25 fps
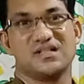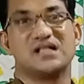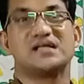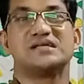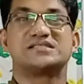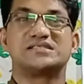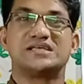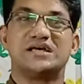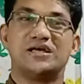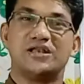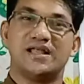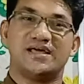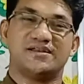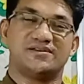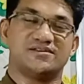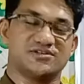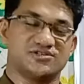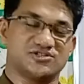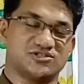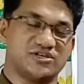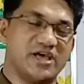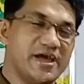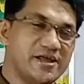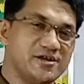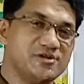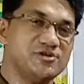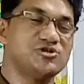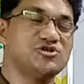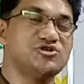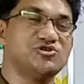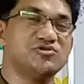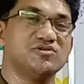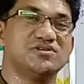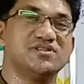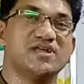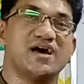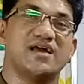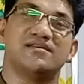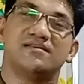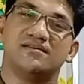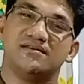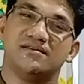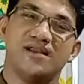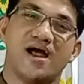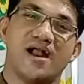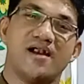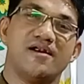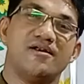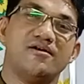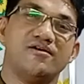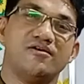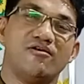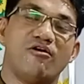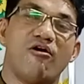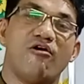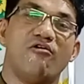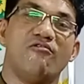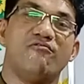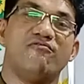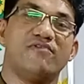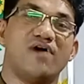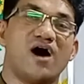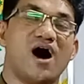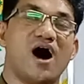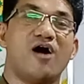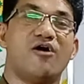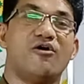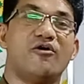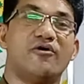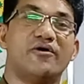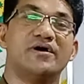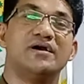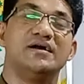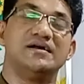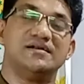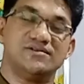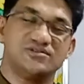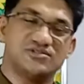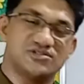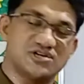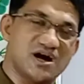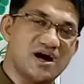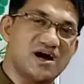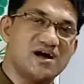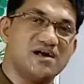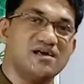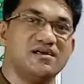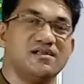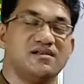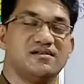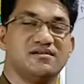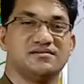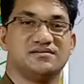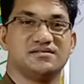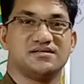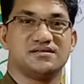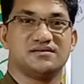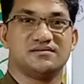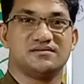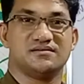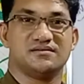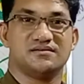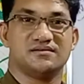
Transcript: So let us ensure that none of our children,